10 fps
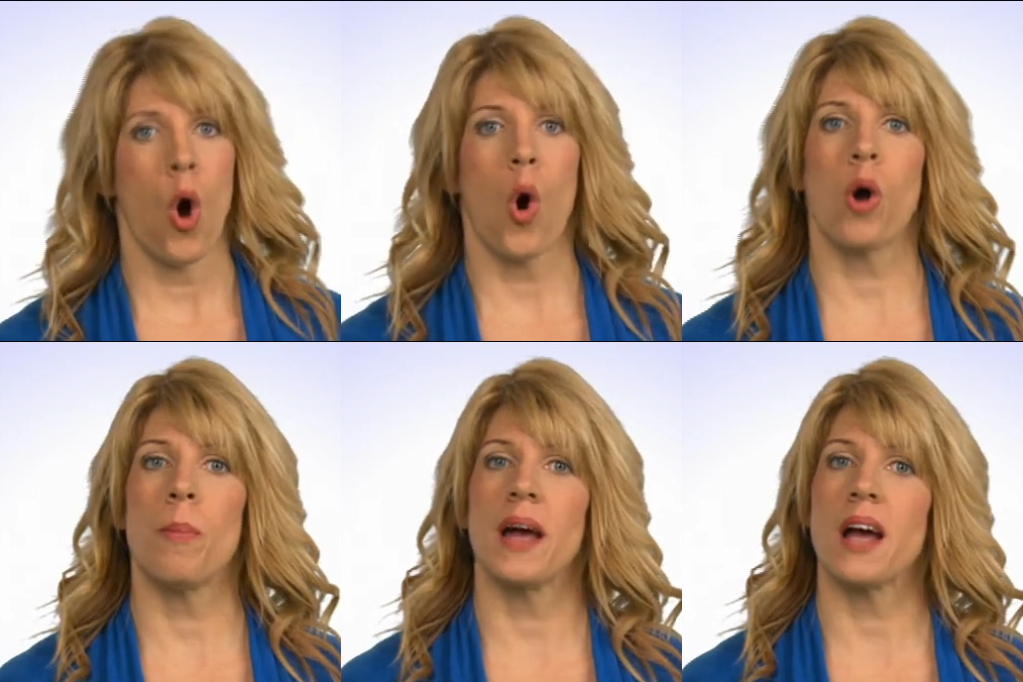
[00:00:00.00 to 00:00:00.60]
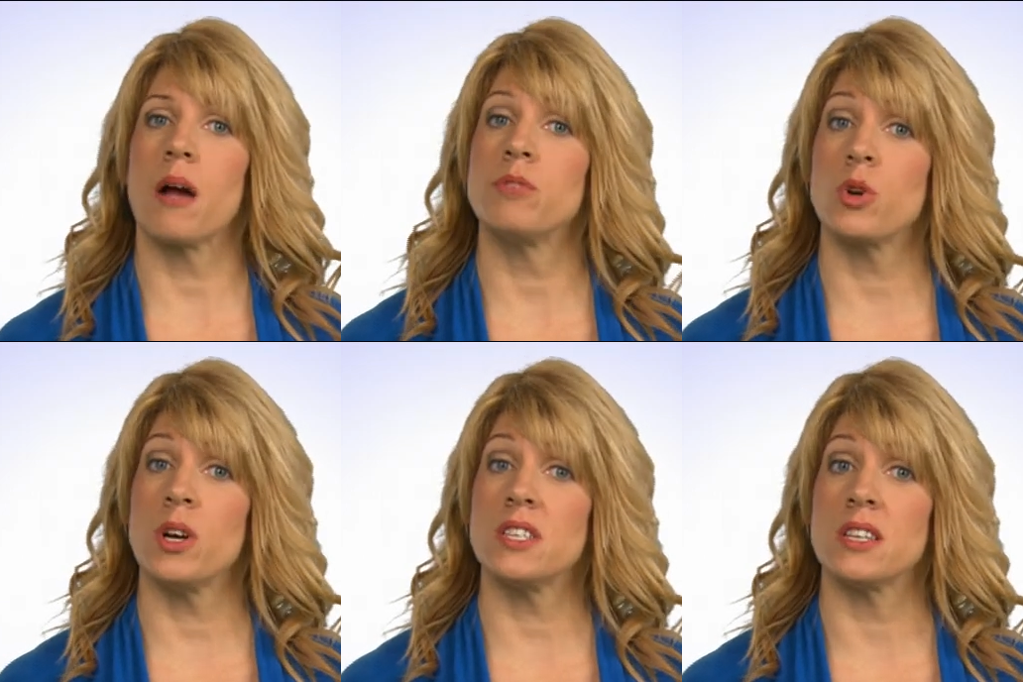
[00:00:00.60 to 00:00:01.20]
or by carb
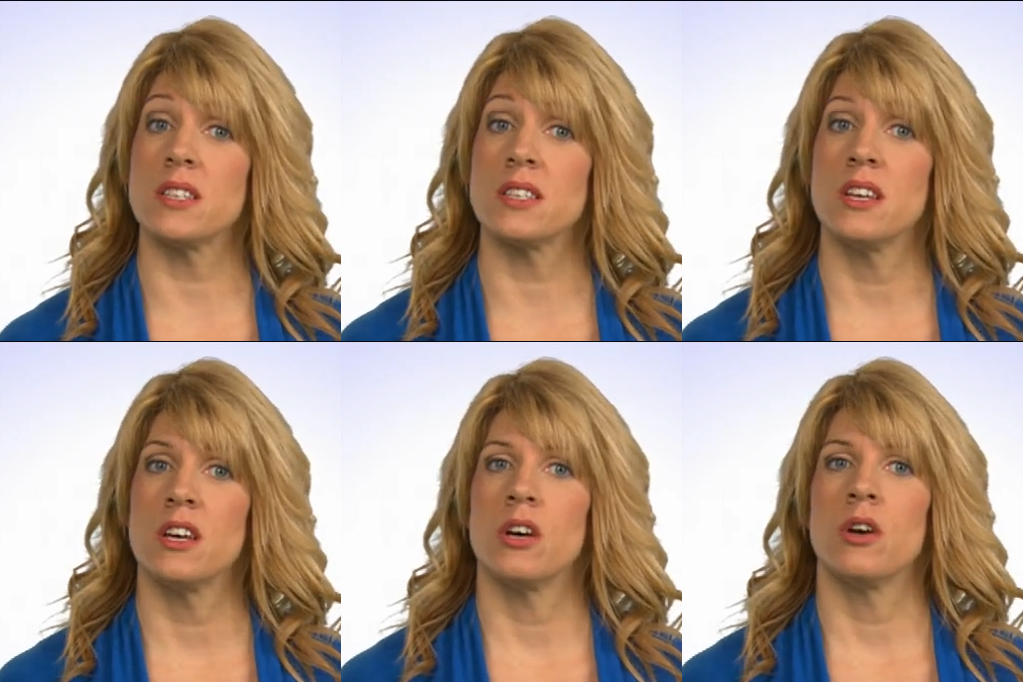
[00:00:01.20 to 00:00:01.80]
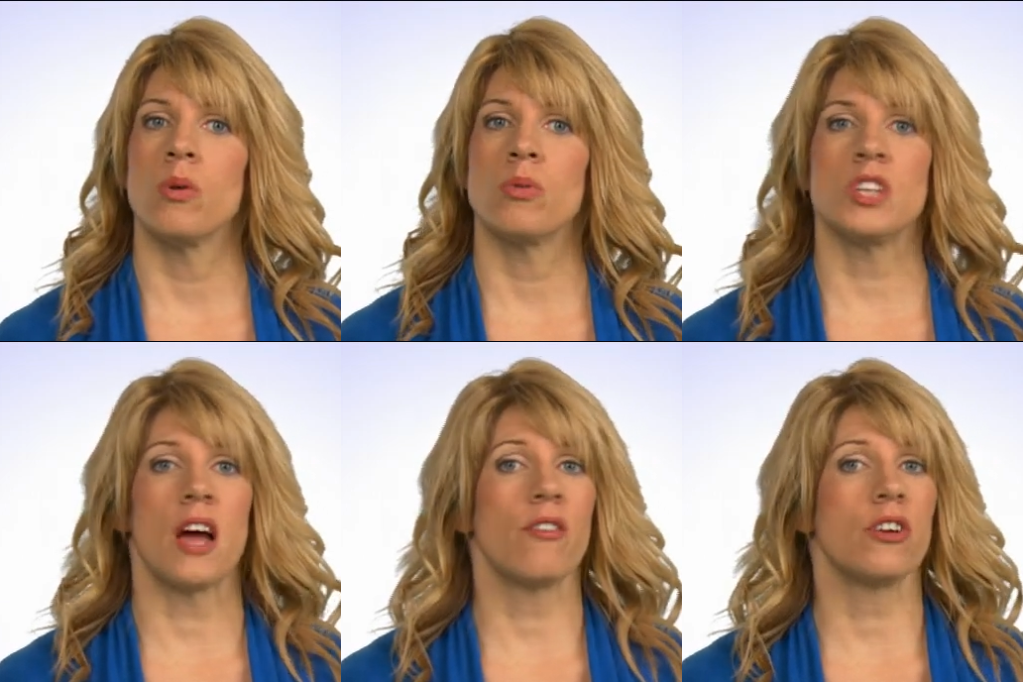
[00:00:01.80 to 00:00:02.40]
choices,
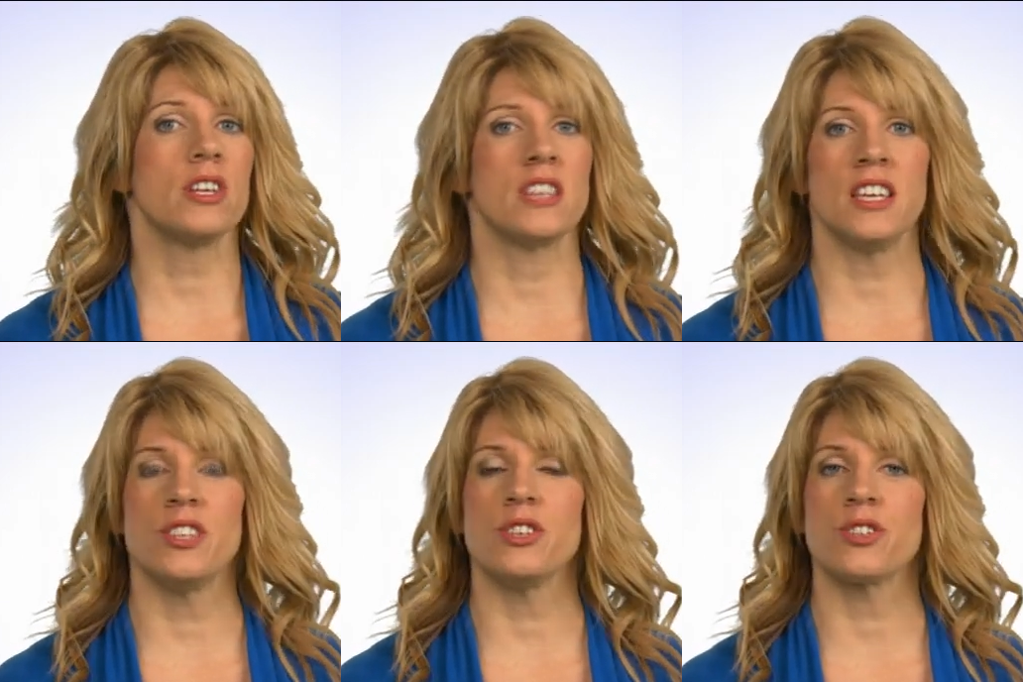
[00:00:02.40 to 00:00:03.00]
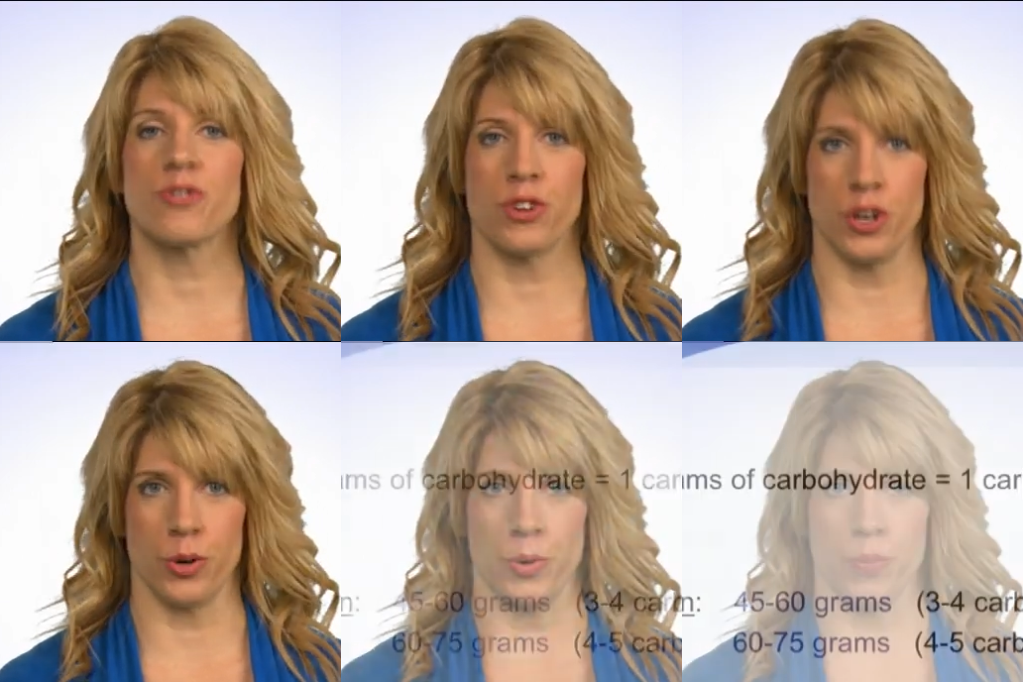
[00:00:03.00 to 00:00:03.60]
whichever is easiest for you.